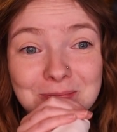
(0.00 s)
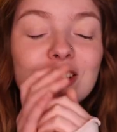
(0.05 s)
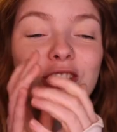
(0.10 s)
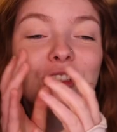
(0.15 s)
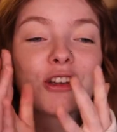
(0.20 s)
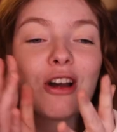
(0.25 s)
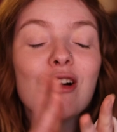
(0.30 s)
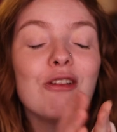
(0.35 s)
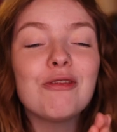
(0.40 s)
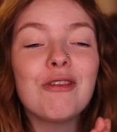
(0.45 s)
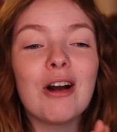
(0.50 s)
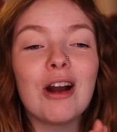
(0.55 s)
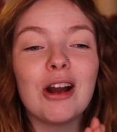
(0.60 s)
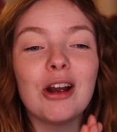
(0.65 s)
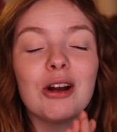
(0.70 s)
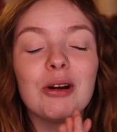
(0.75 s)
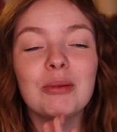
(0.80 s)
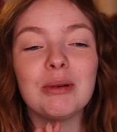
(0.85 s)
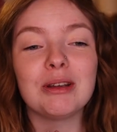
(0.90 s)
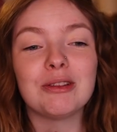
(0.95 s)
So
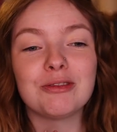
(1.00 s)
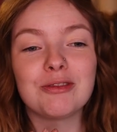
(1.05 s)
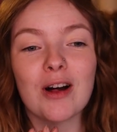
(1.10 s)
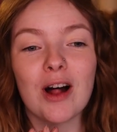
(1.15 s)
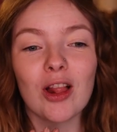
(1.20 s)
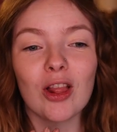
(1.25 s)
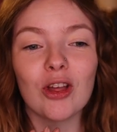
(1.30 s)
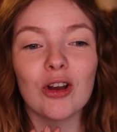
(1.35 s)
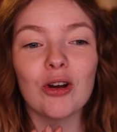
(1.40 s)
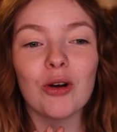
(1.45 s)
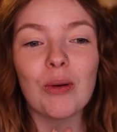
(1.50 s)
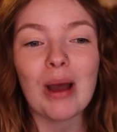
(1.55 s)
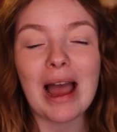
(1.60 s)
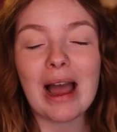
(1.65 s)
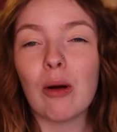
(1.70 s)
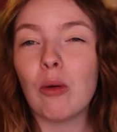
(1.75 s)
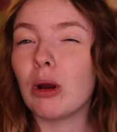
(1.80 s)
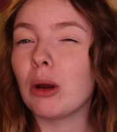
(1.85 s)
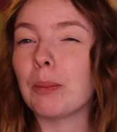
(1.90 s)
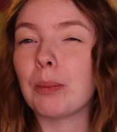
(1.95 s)
far, we follow
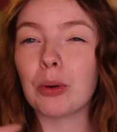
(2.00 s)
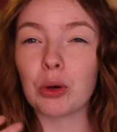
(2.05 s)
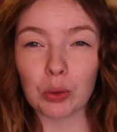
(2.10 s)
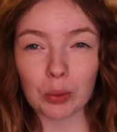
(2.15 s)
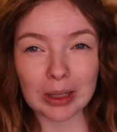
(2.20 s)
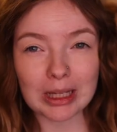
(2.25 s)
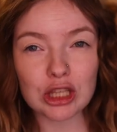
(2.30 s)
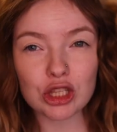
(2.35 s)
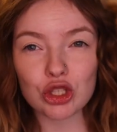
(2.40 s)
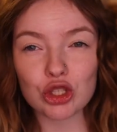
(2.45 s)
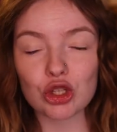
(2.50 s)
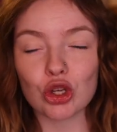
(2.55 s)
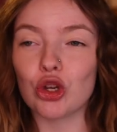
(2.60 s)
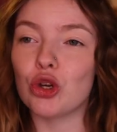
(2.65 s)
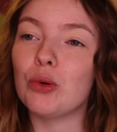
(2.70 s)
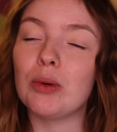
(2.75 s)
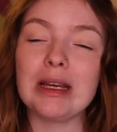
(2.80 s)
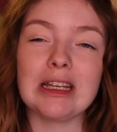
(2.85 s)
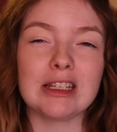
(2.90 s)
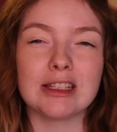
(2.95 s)
our prince,
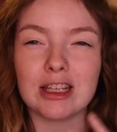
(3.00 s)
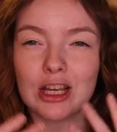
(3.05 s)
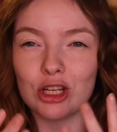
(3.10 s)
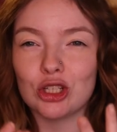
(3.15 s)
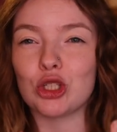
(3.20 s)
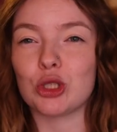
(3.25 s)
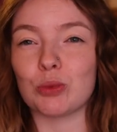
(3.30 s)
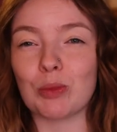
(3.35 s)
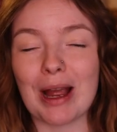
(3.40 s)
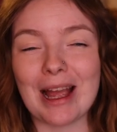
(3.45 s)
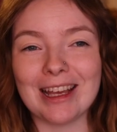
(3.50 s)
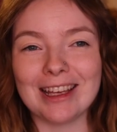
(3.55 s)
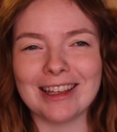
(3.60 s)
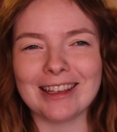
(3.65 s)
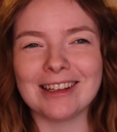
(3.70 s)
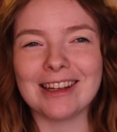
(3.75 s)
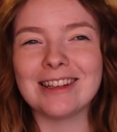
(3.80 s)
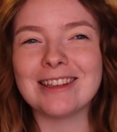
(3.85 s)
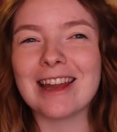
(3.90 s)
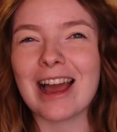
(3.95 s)
who is a
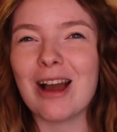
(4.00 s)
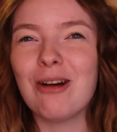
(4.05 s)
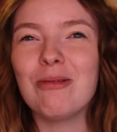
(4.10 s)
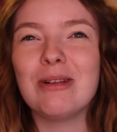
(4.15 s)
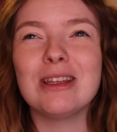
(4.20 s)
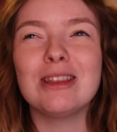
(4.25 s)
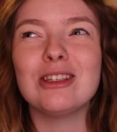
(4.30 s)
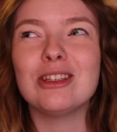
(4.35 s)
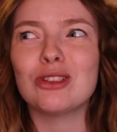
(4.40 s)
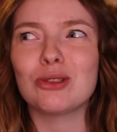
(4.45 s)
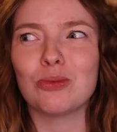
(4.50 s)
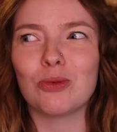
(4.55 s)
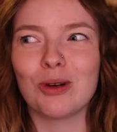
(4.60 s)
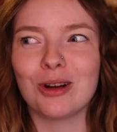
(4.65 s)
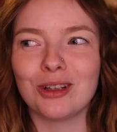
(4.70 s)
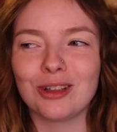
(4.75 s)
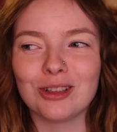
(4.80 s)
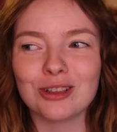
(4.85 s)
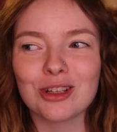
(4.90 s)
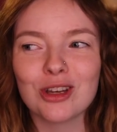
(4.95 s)
dragon. And now in this
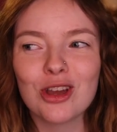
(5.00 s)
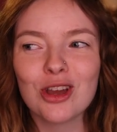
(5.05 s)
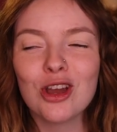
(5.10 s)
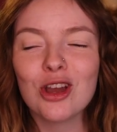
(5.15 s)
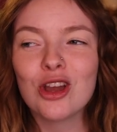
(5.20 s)
world,